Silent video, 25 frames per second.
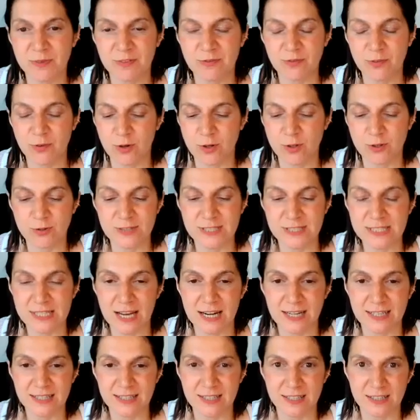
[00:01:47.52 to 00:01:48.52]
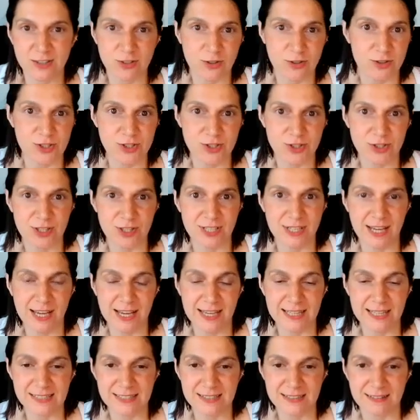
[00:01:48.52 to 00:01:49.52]
before you started your journey
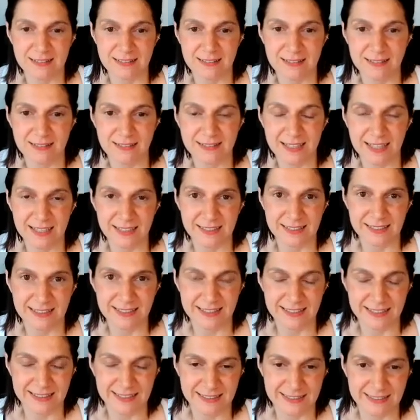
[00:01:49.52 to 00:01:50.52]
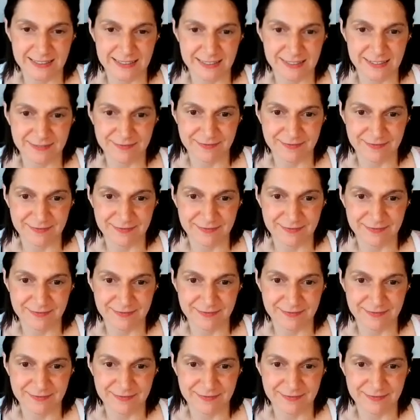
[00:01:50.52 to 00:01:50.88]
as a technical leader?